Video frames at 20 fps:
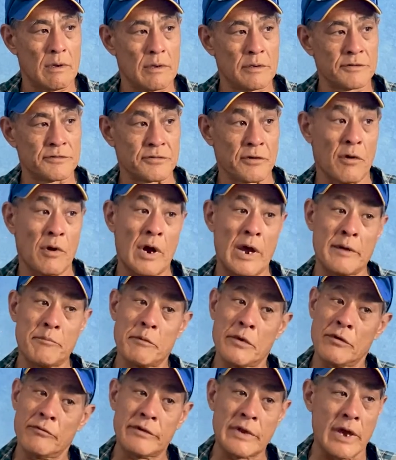So I
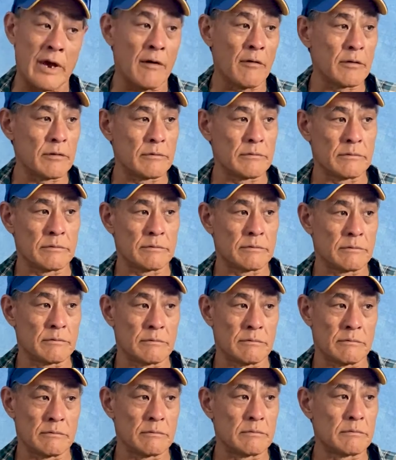moved out
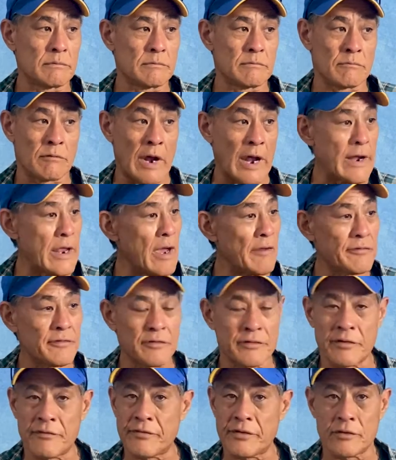right
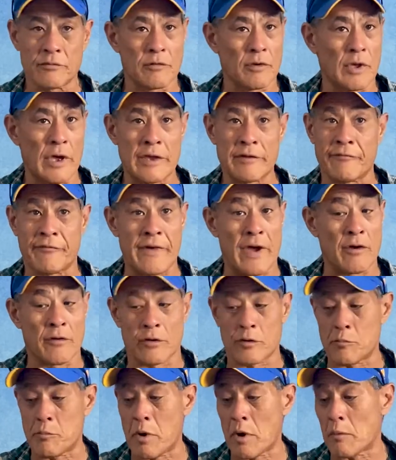after the funeral. I found
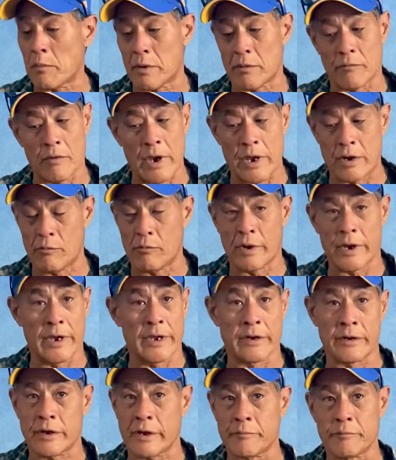an apartment right
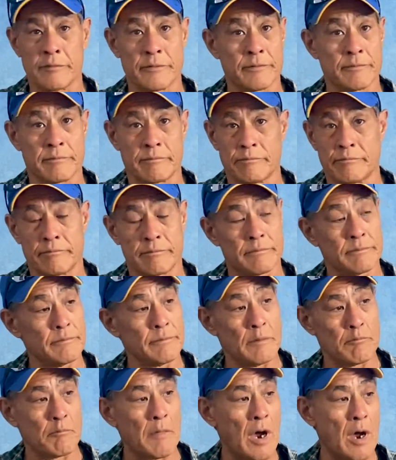away, and
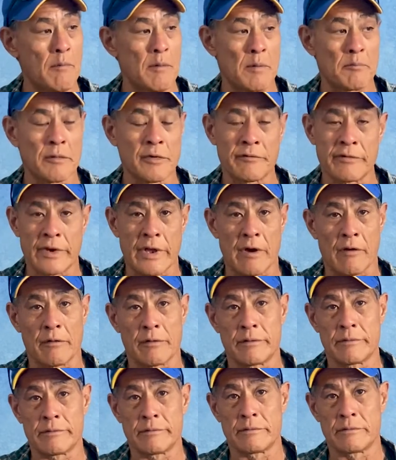Mom, I'm moving out.
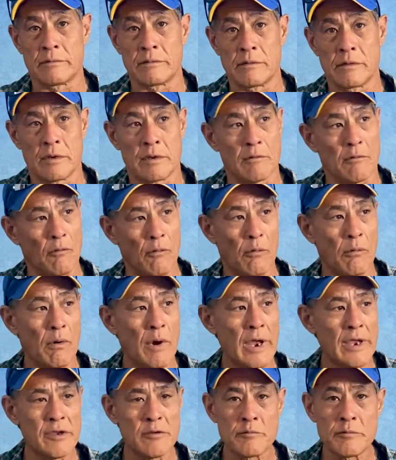Well,
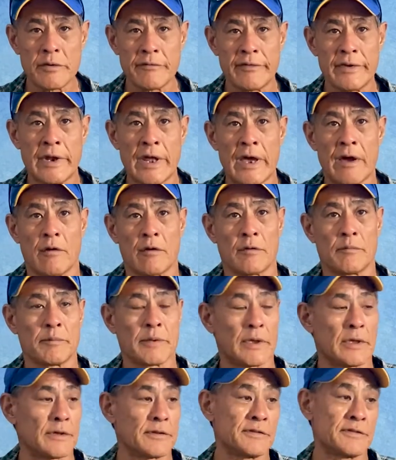why are you moving out?
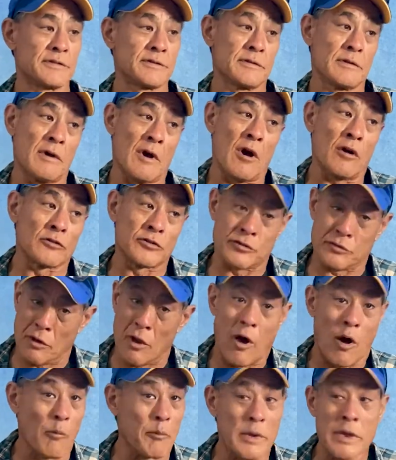Because
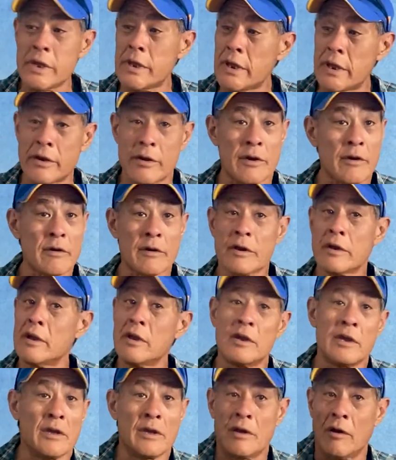I'll be here.
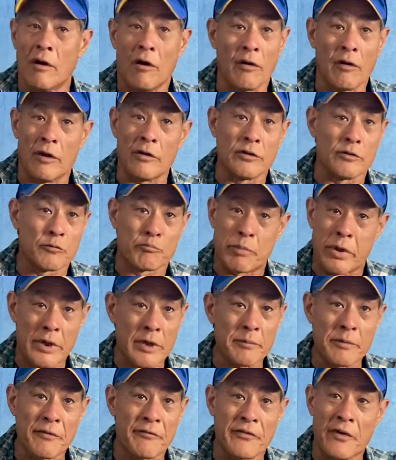You pick
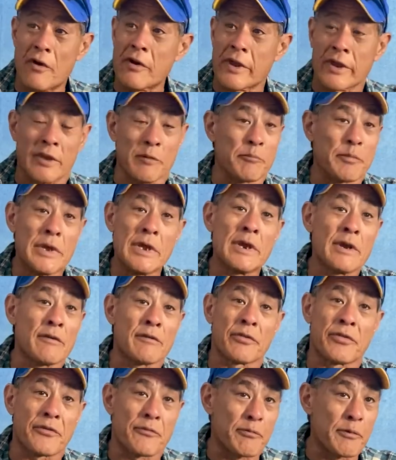up the phone. I can be here
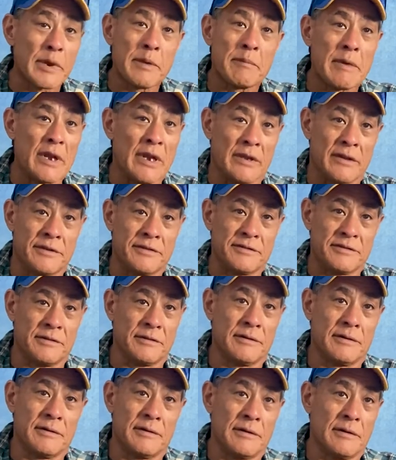in 3 minutes.
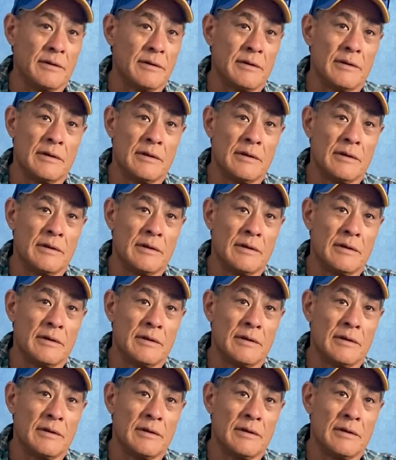Mm-hmm.